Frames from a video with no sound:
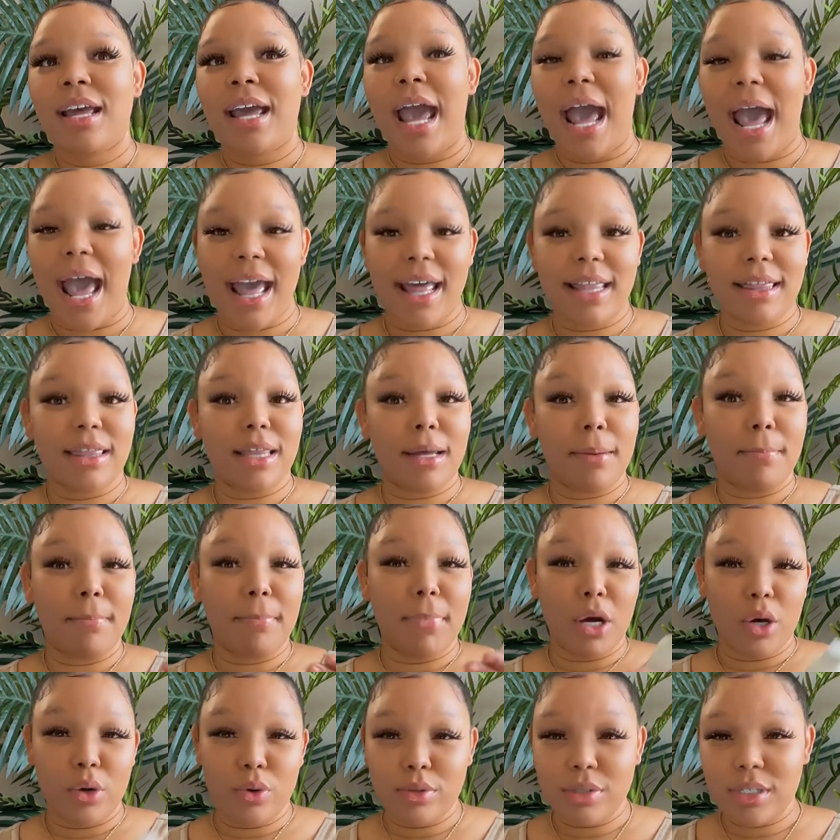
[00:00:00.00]
at the
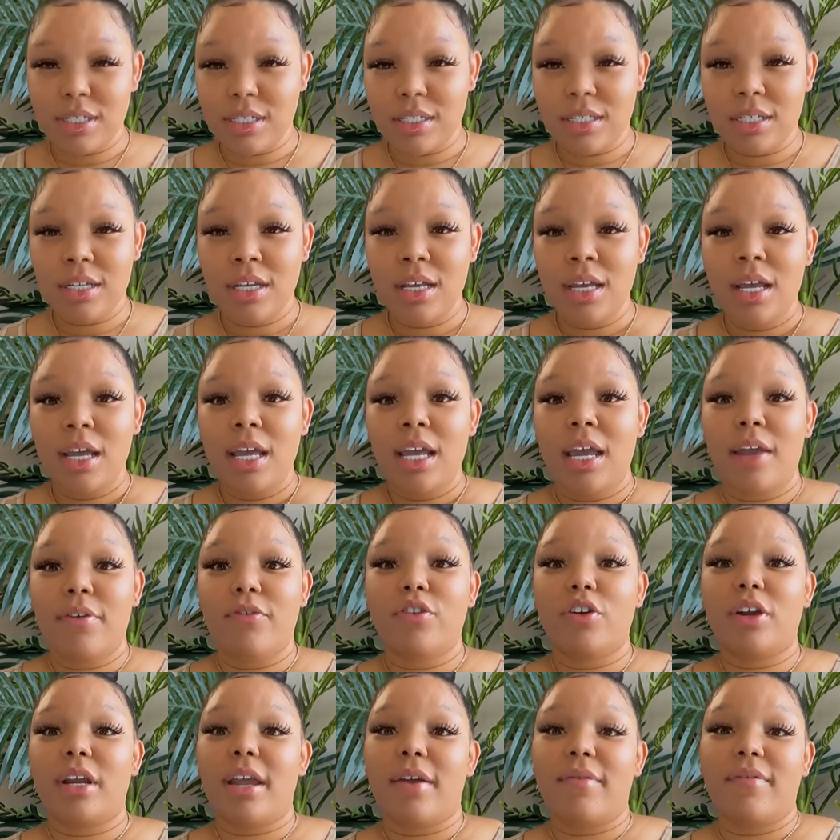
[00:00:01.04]
most if
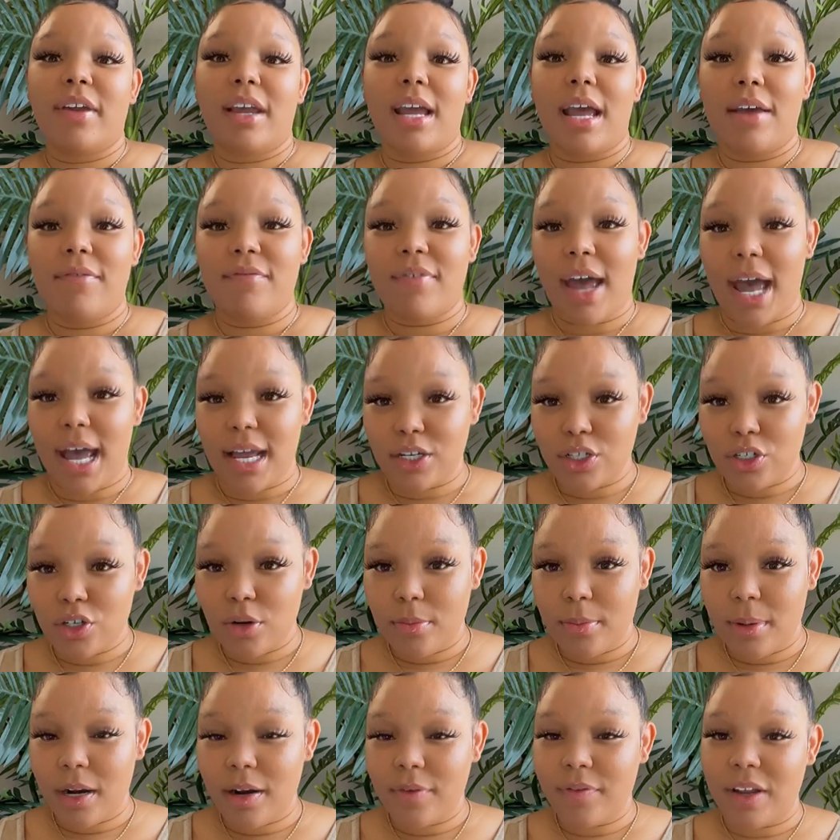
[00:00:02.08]
you're giving a vaginal
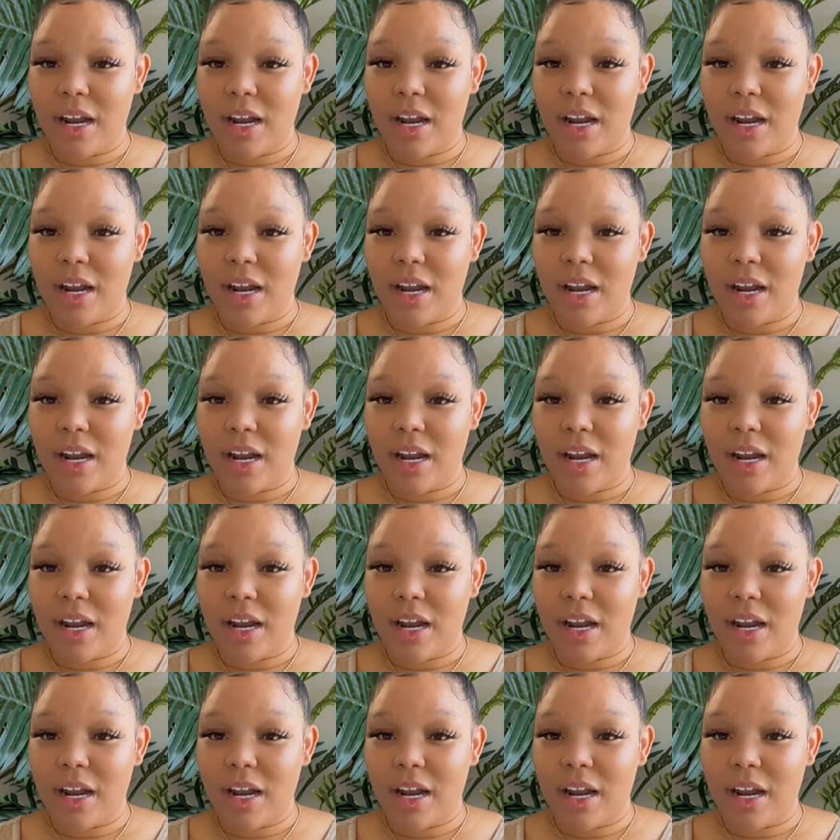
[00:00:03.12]
birth,